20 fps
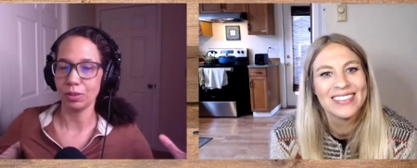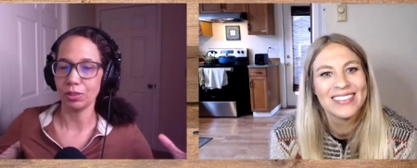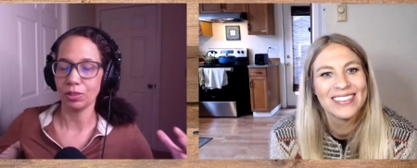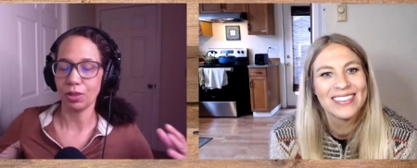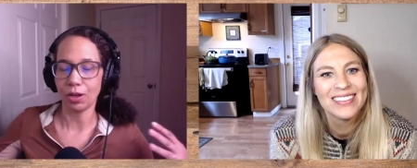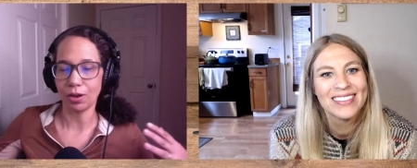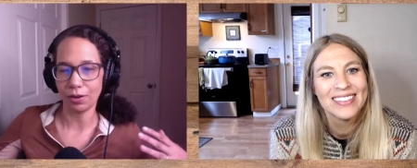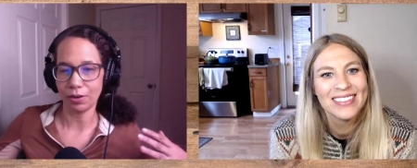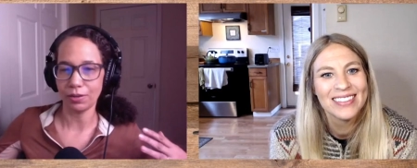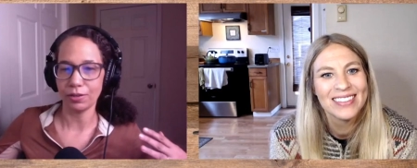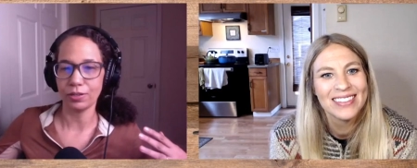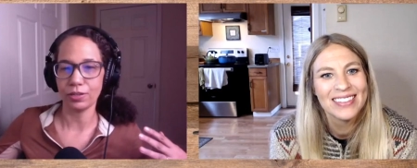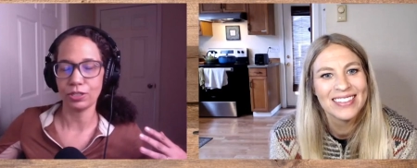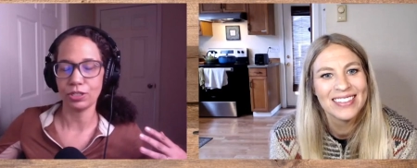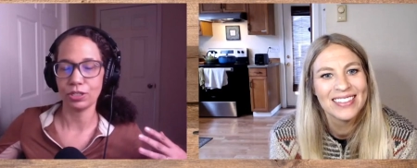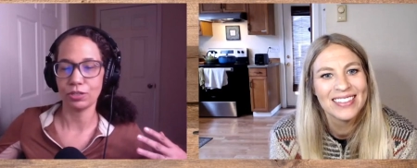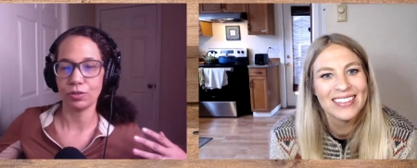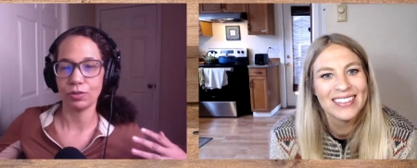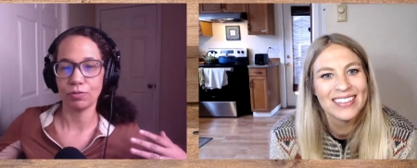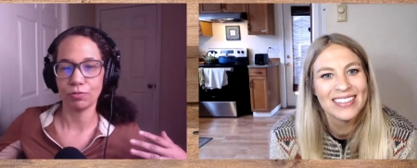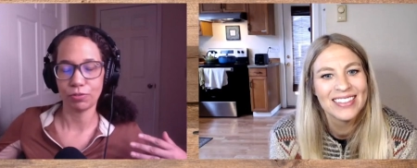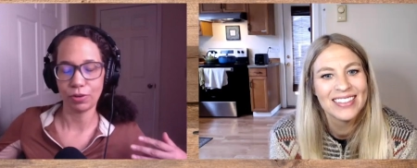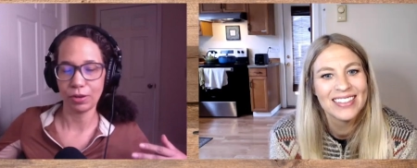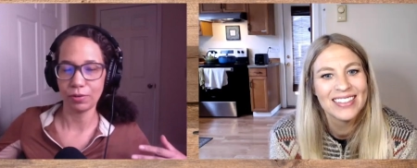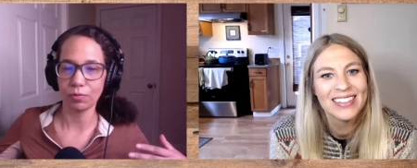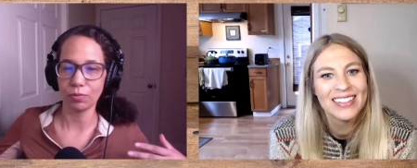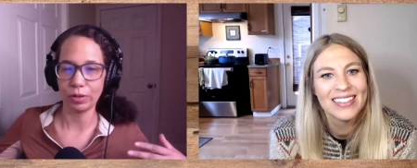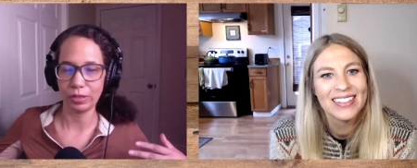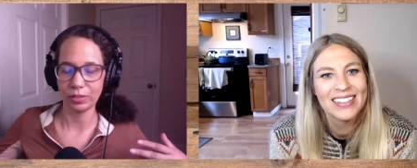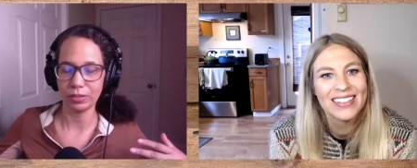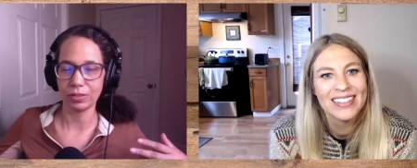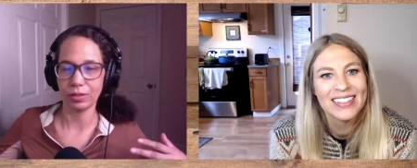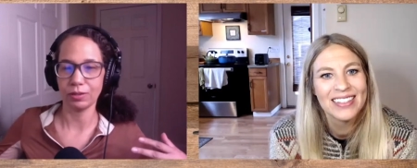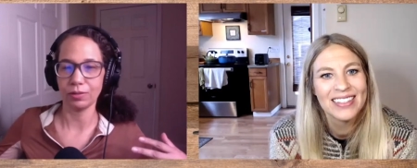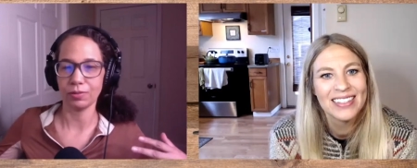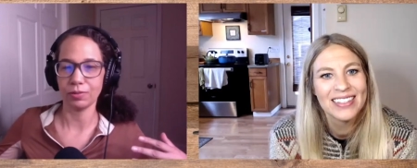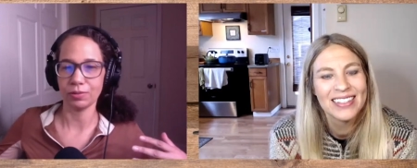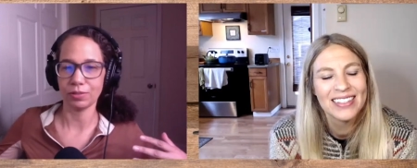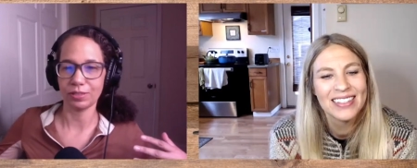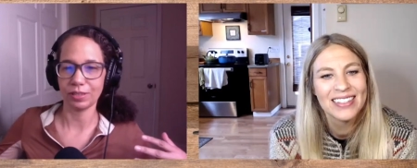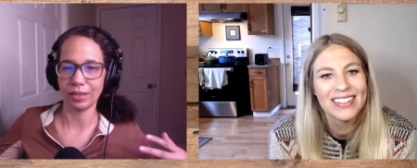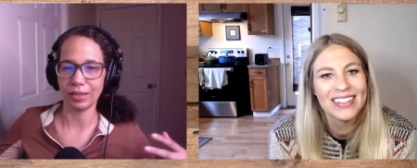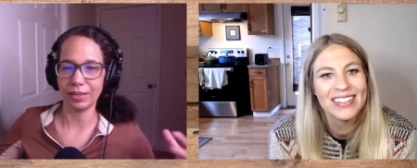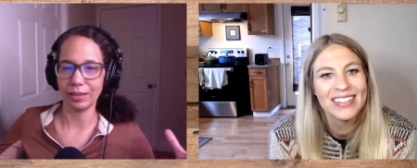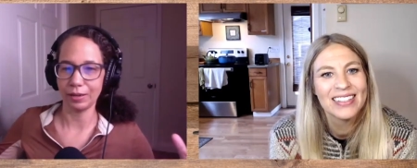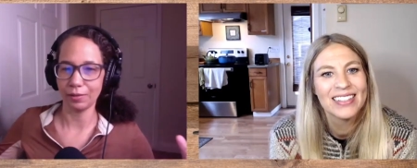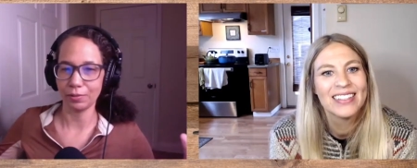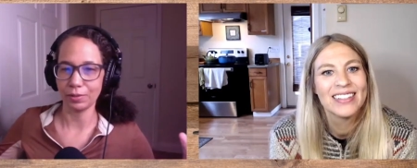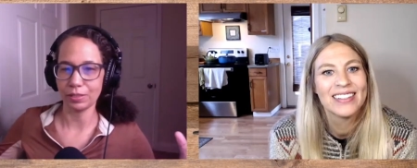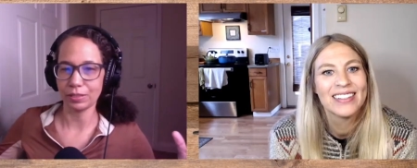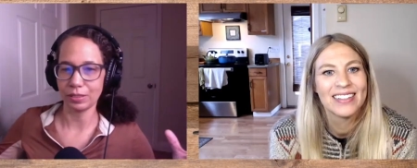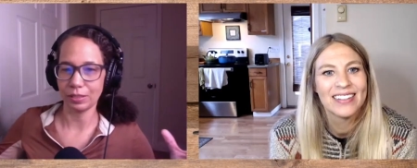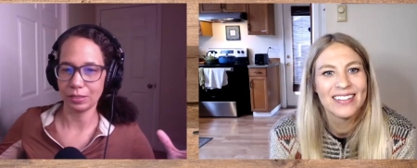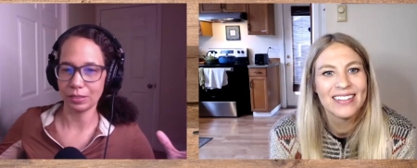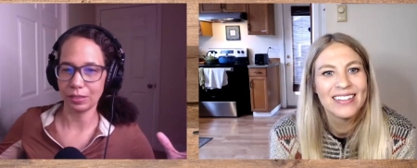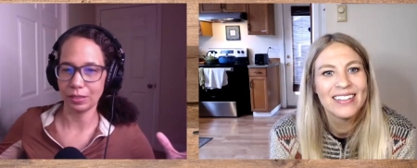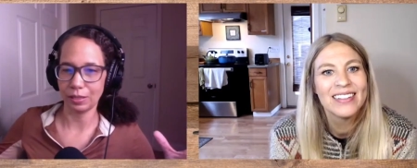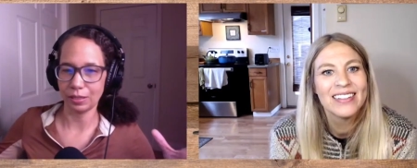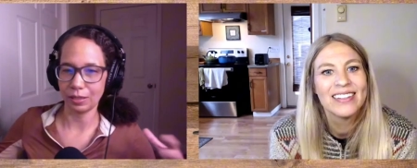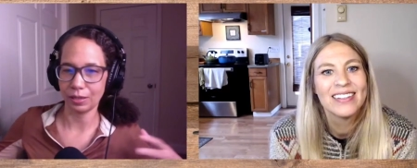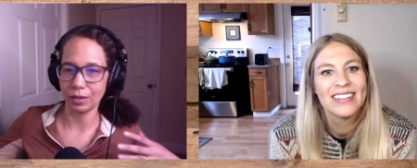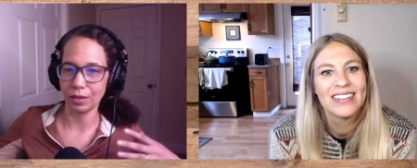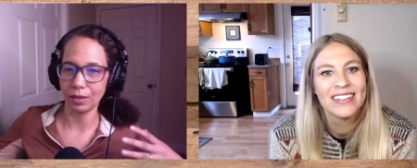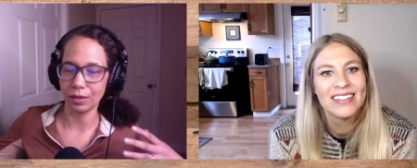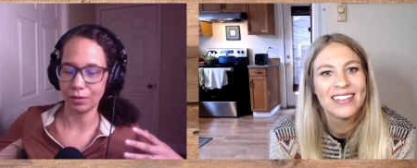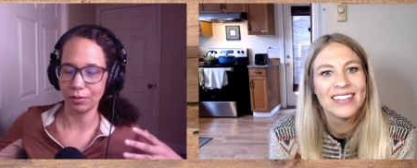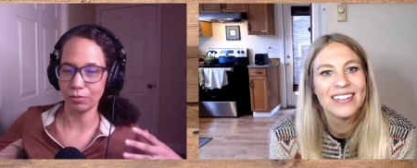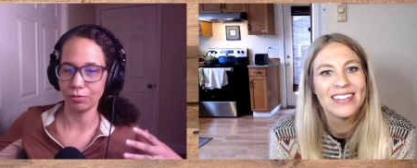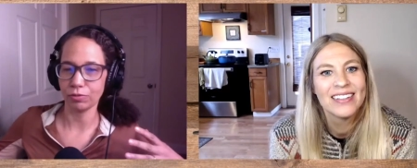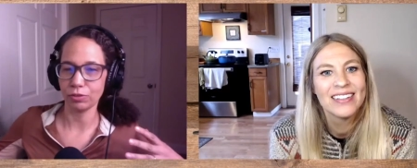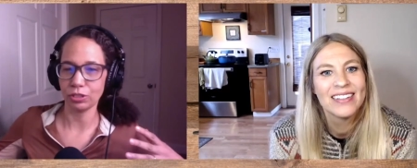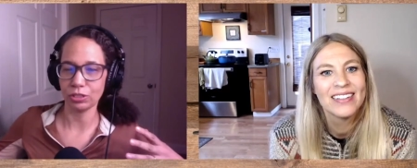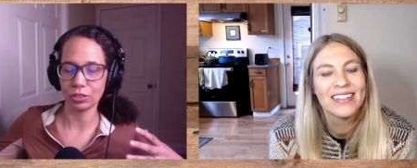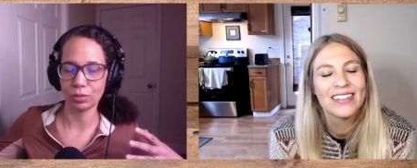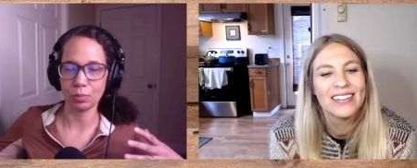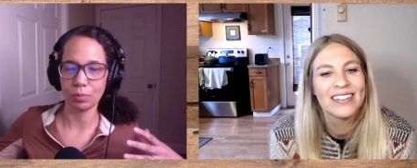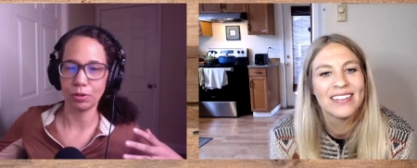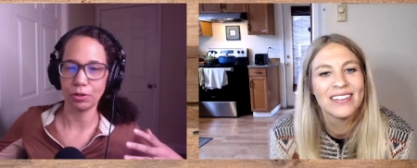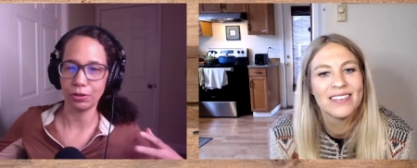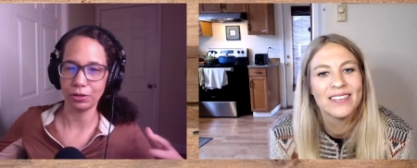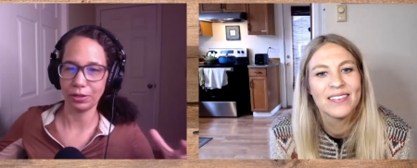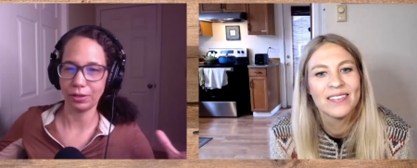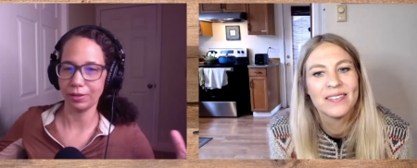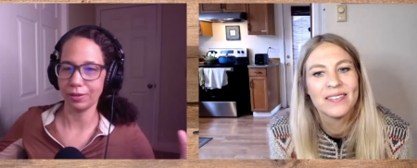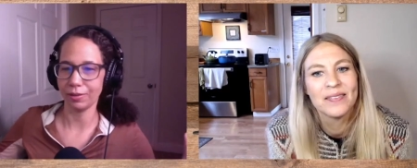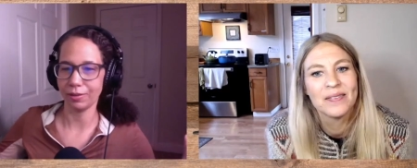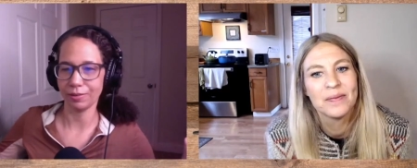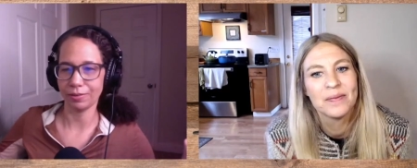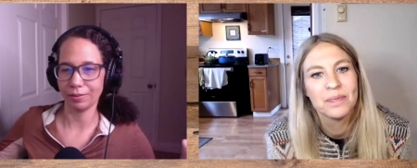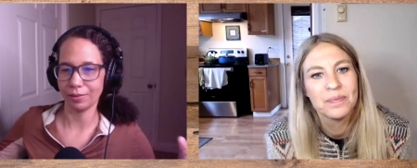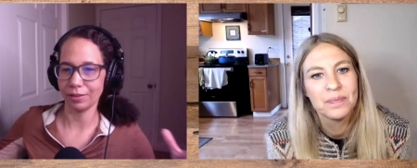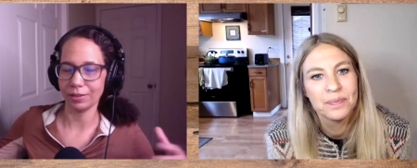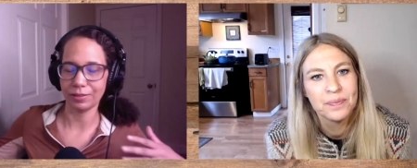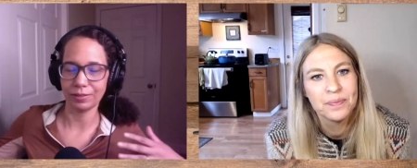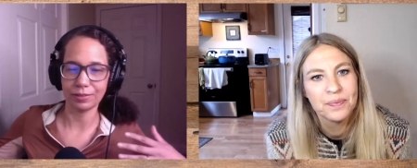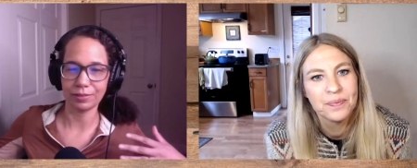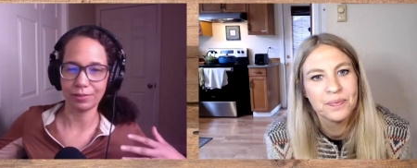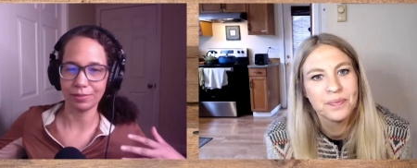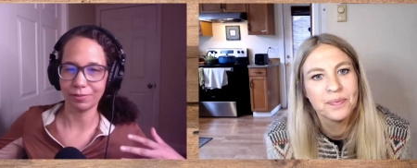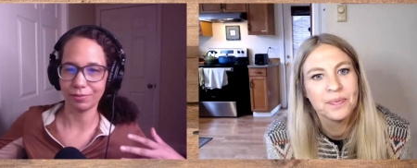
Speaker 1: large front windows and i was thinking of just putting a